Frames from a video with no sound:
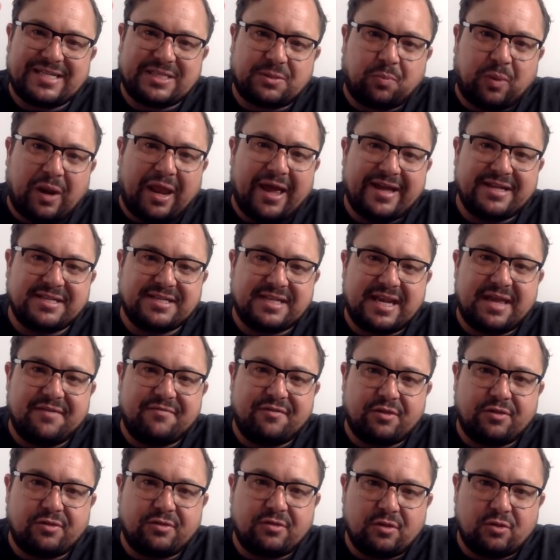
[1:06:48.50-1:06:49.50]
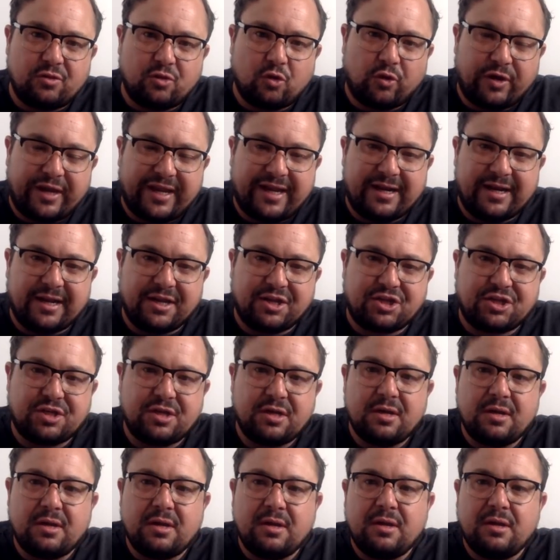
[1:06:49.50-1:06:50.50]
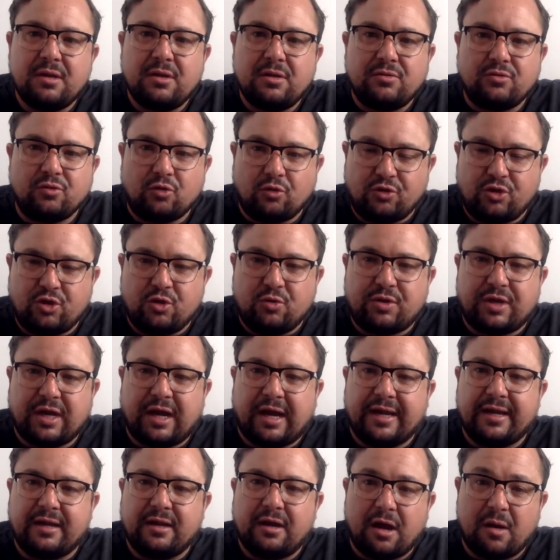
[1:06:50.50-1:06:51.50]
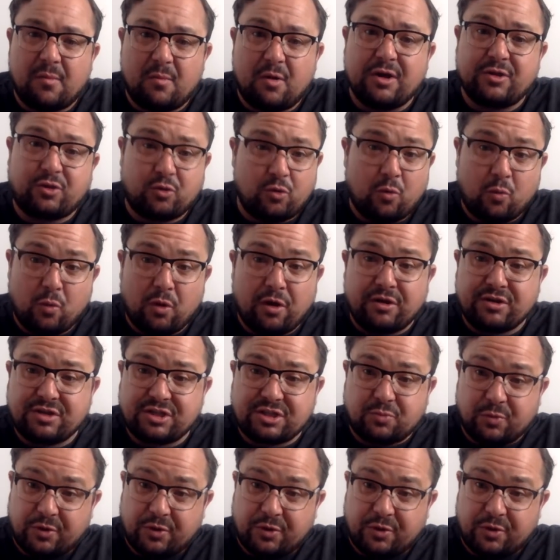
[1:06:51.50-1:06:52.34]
players 11, non-English, non-UK. I might do a worst.